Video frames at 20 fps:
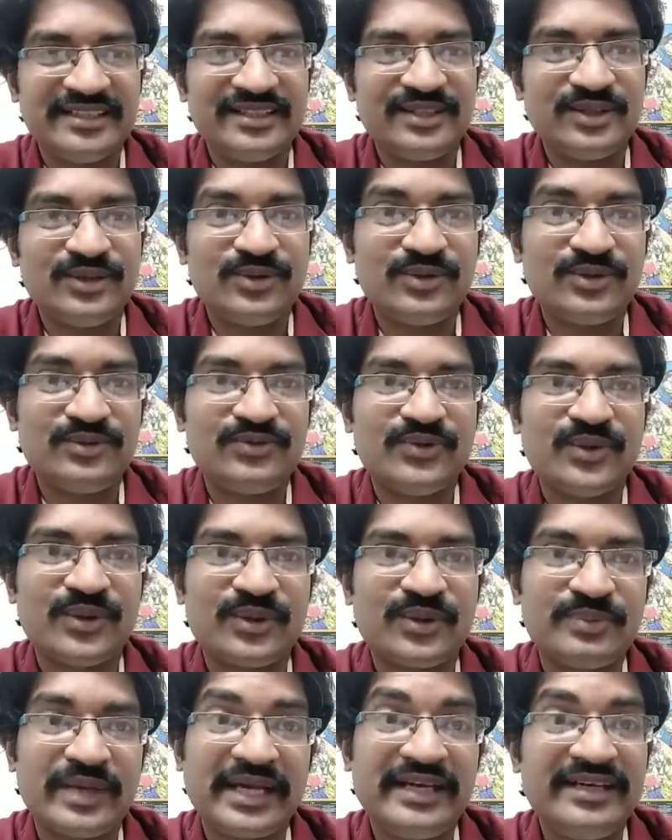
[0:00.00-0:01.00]
good for
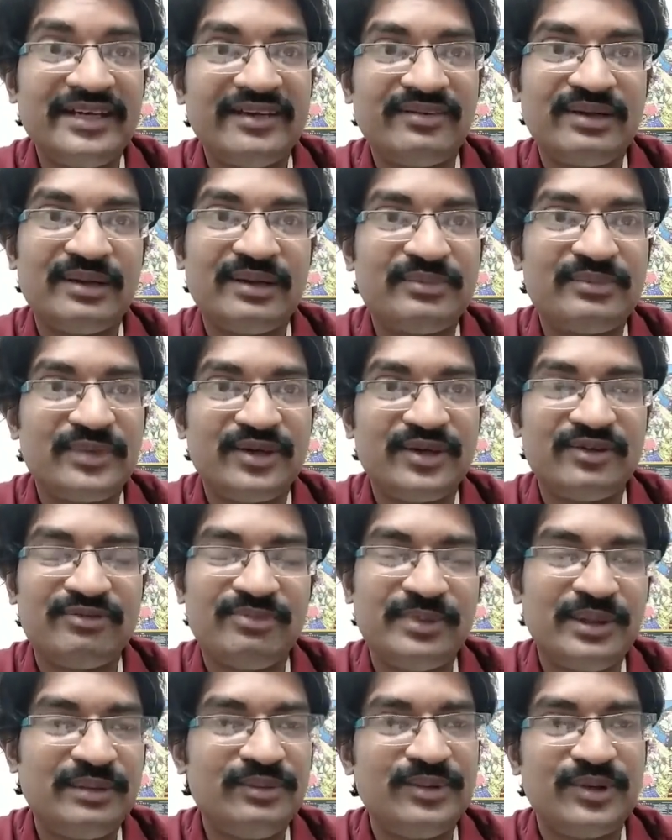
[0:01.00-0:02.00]
brain development of
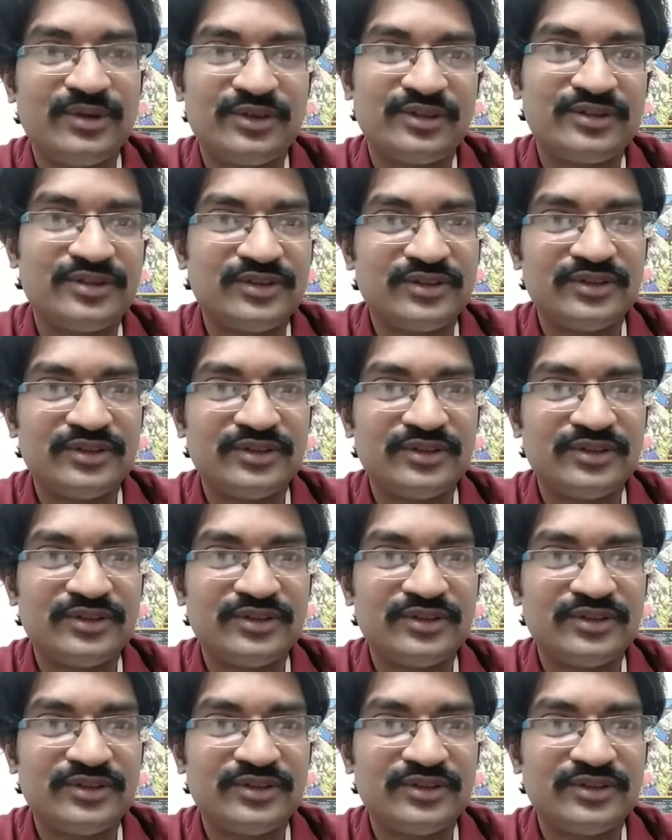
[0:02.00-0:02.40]
baby also.